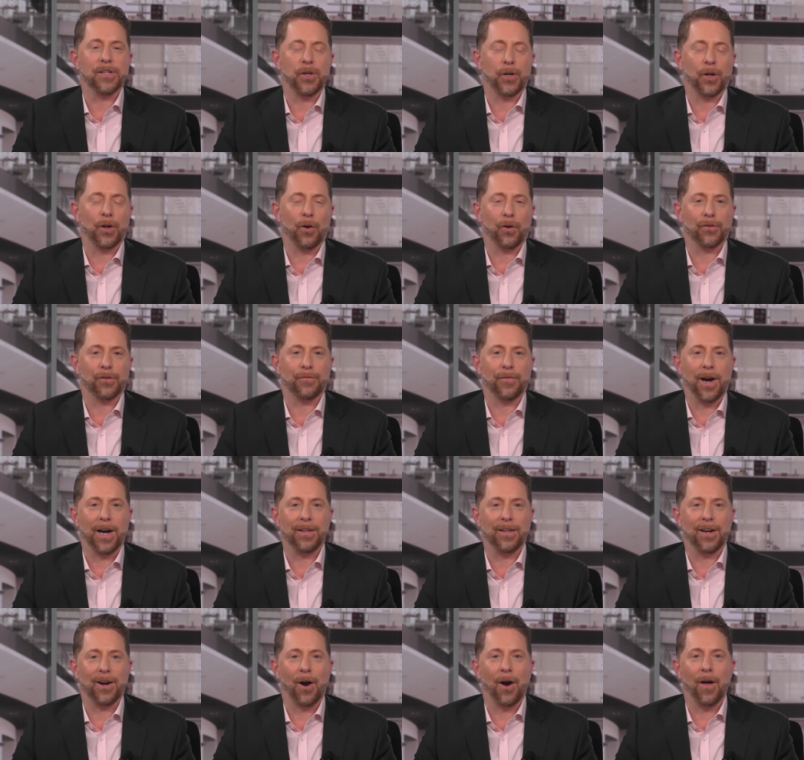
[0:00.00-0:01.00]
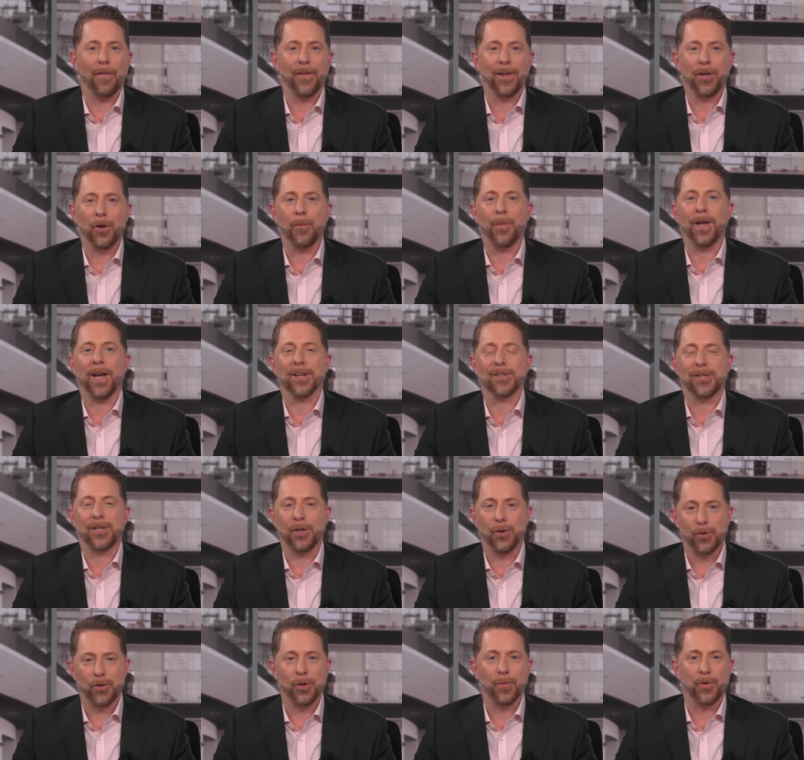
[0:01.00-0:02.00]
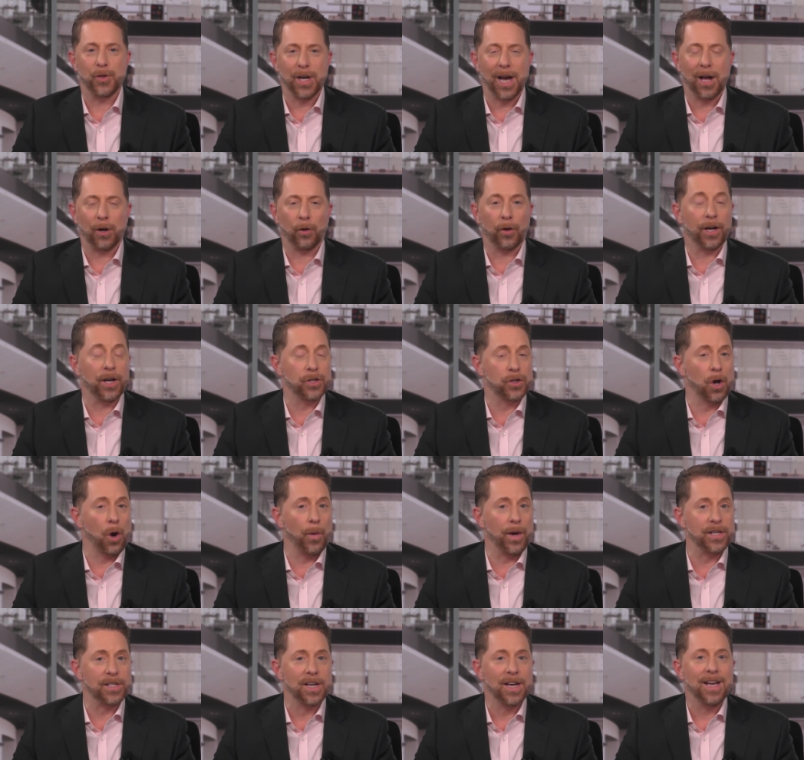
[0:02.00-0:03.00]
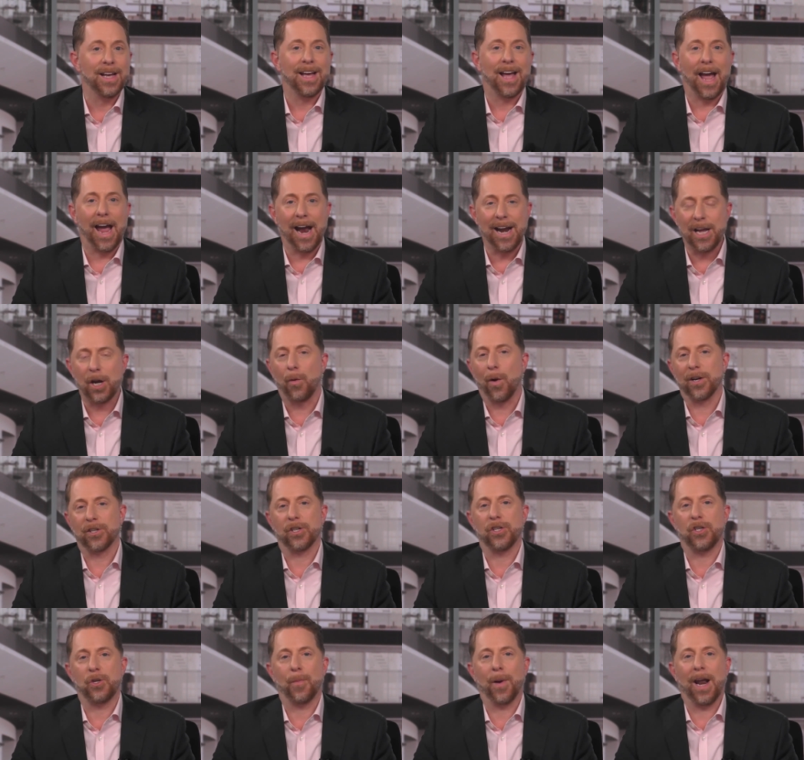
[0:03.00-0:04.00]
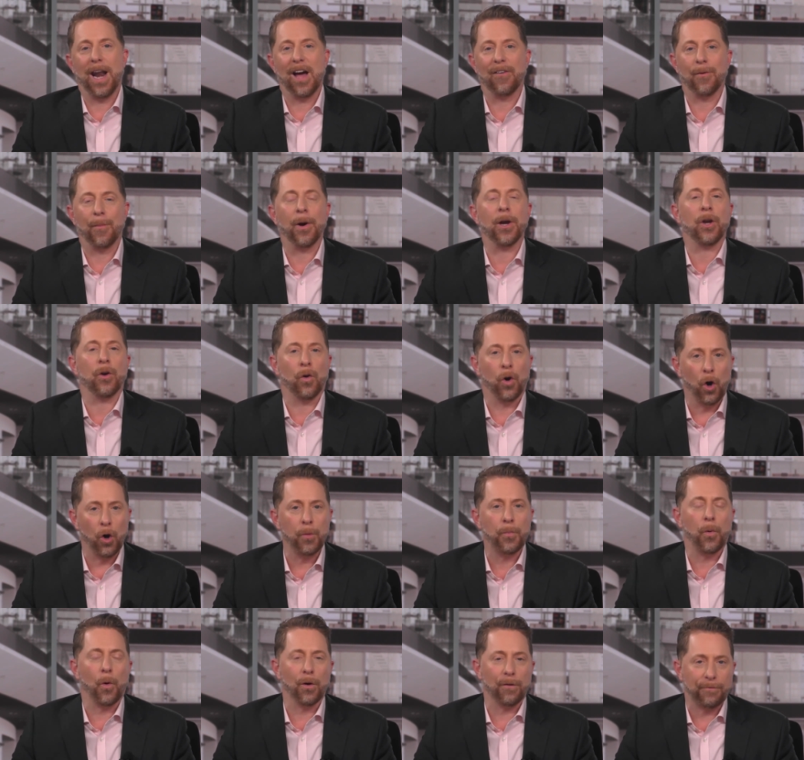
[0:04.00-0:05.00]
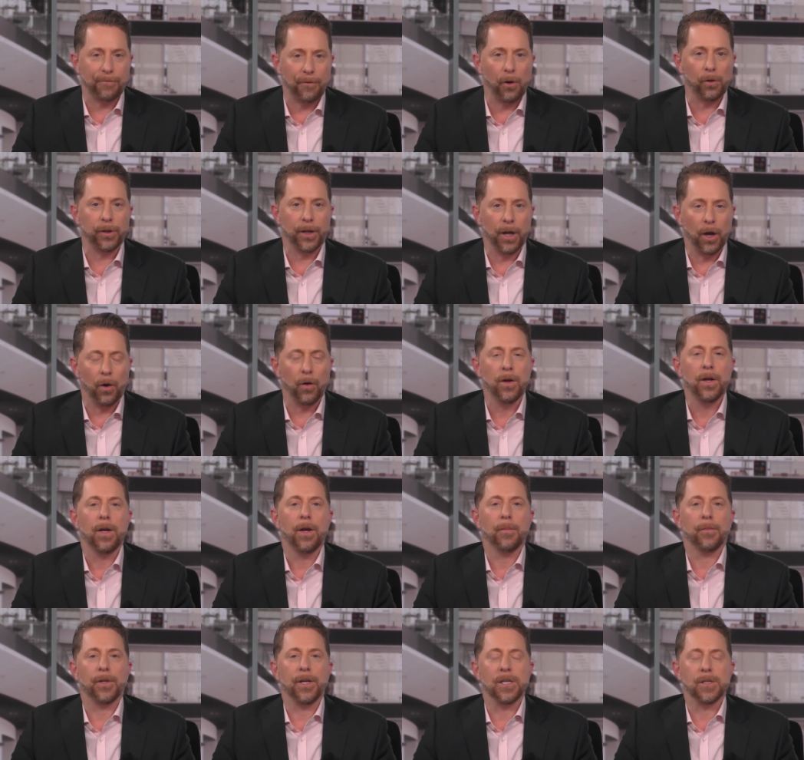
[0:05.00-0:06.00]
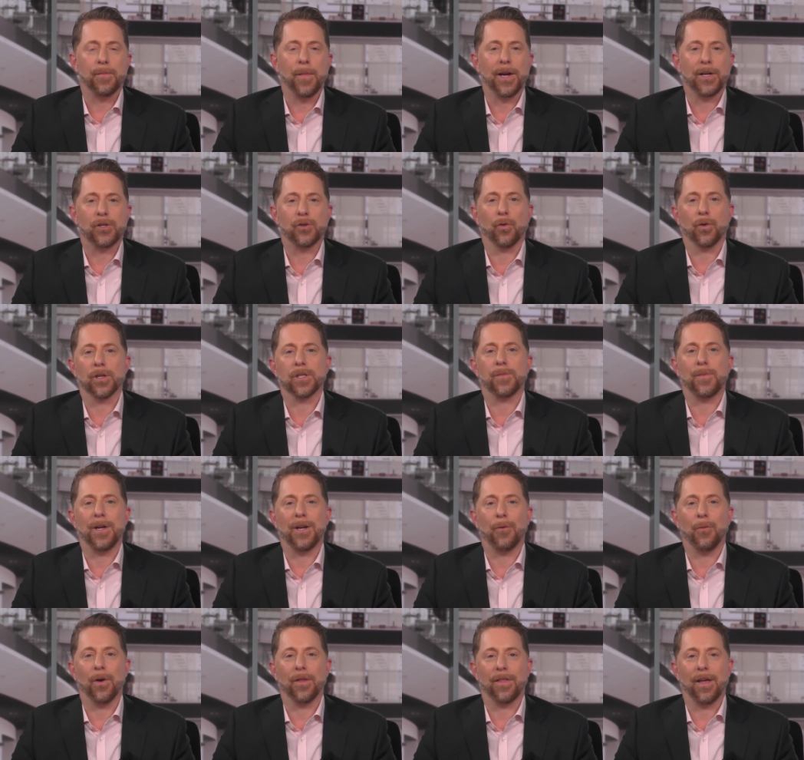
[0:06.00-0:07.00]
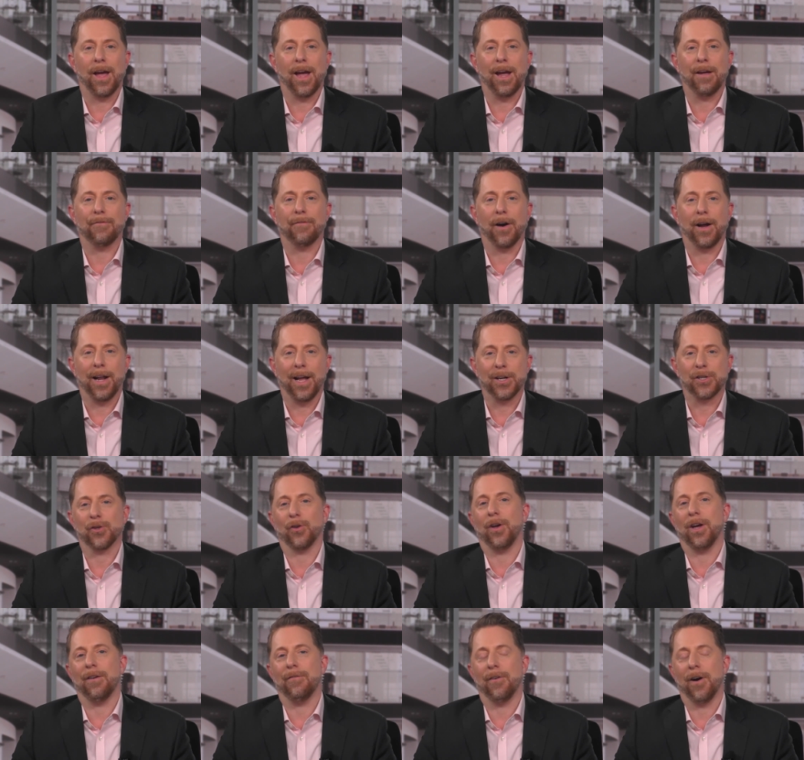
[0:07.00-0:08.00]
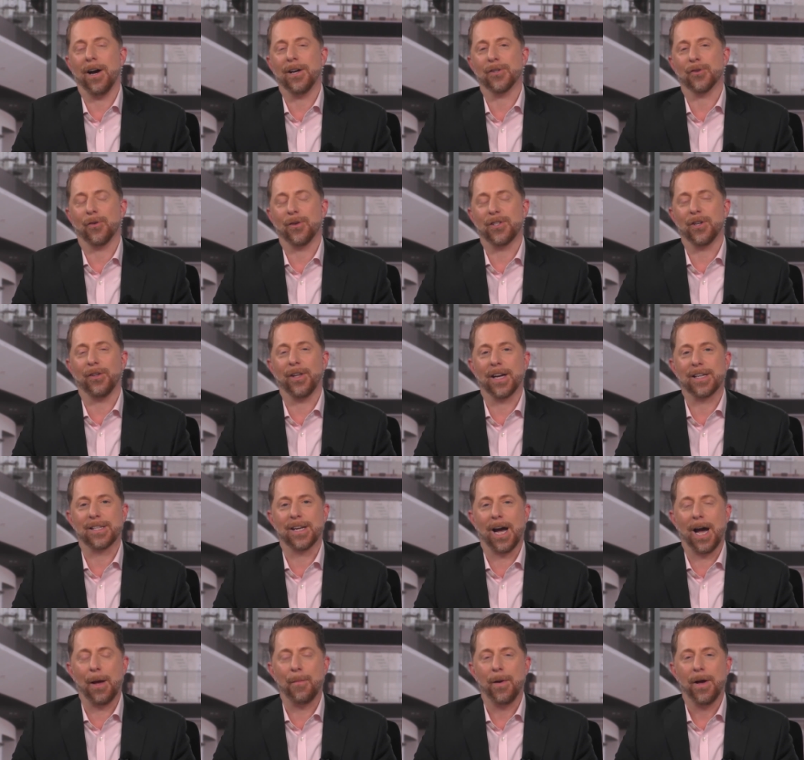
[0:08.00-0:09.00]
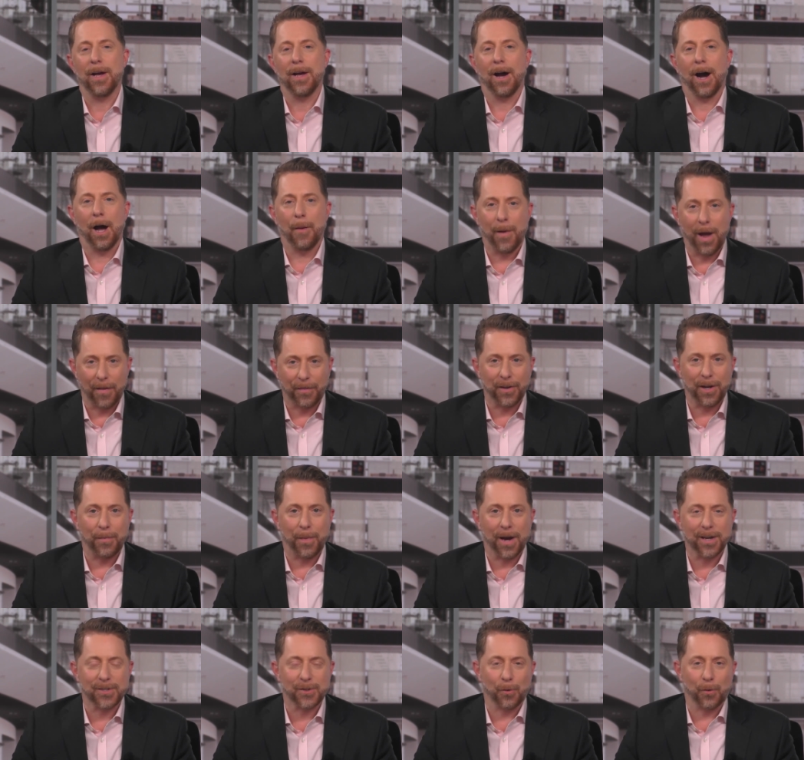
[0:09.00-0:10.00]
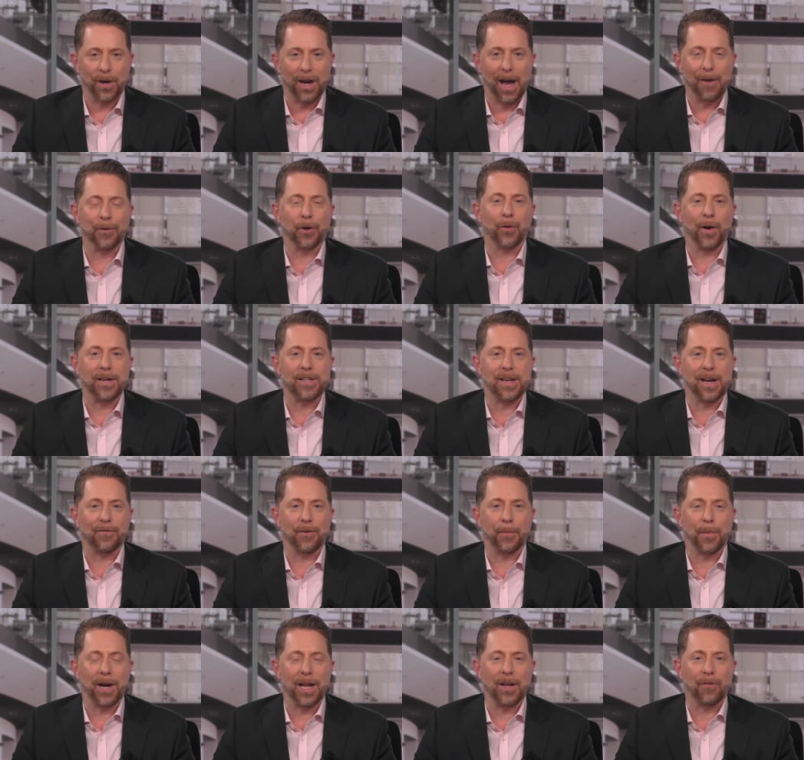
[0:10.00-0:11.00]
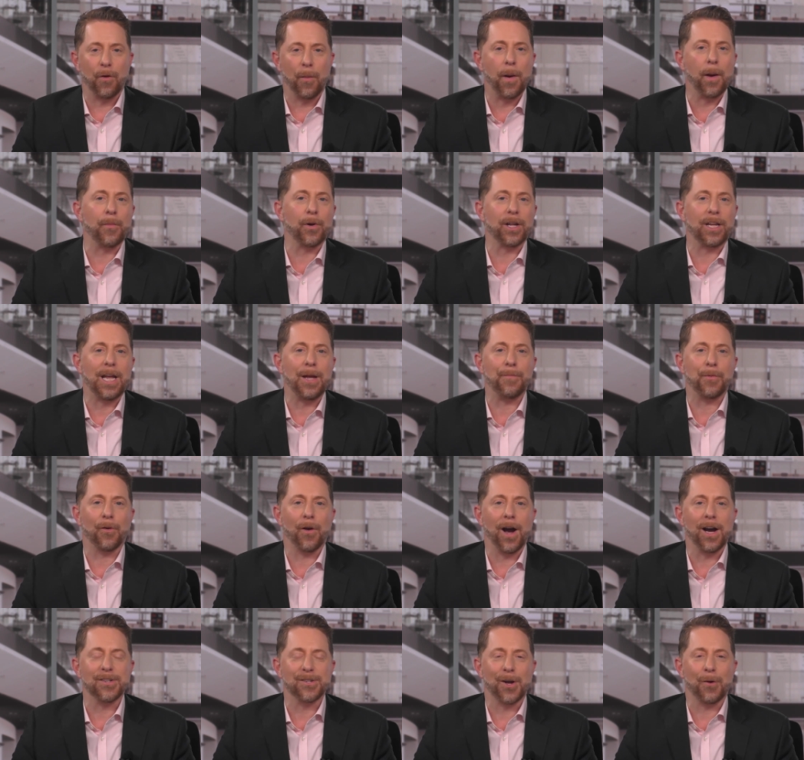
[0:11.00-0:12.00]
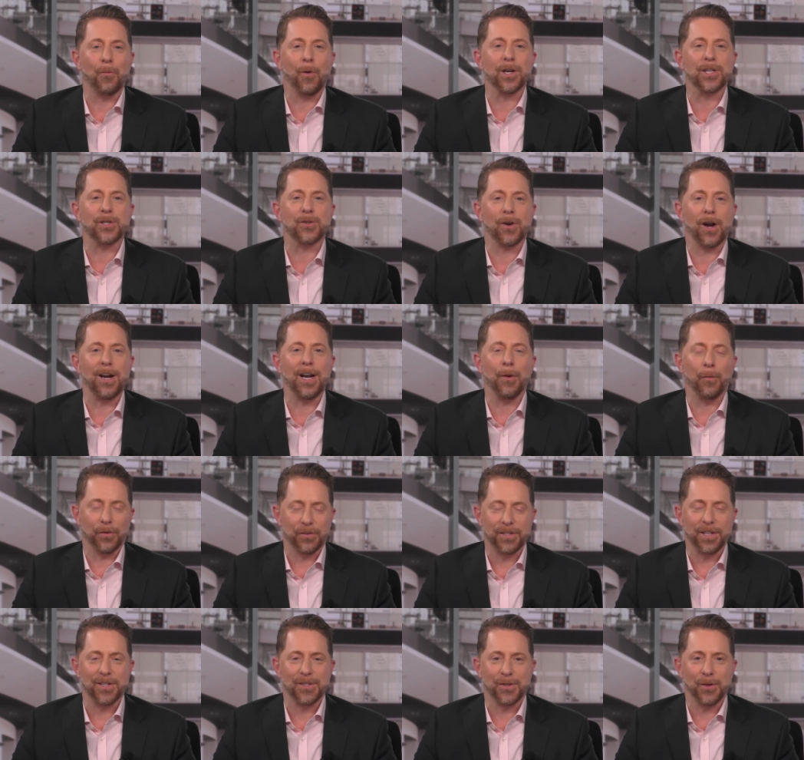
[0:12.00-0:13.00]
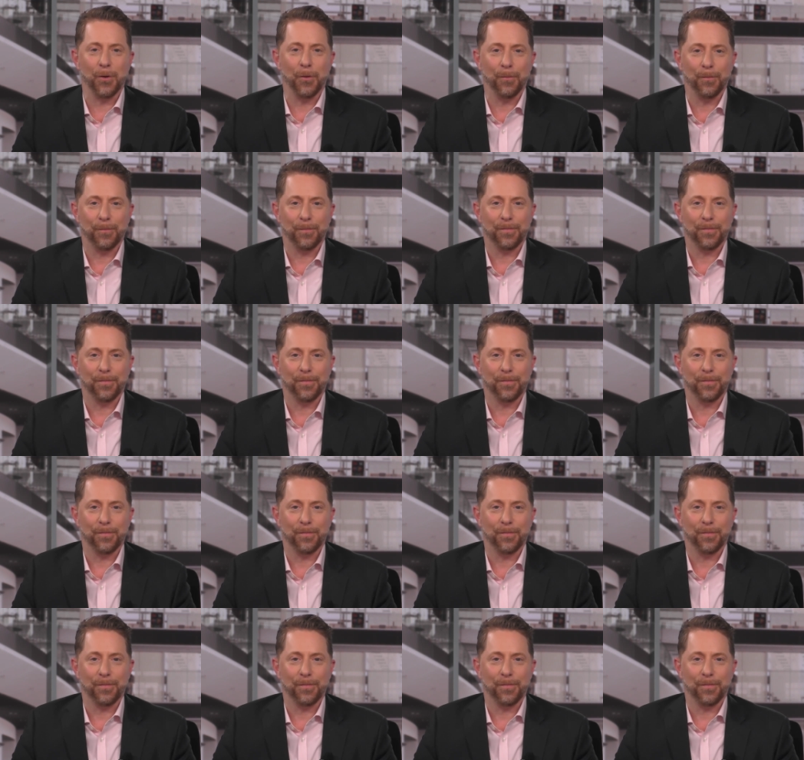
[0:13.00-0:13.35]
You can also find it on the UBS YouTube channel. And as always, any questions you might have about your own portfolio, please make sure to speak with a financial advisor. Until next time, I'm Anthony Pastore. Have a great day, everybody, and remember to keep your eyes on what's trending. We'll see you soon.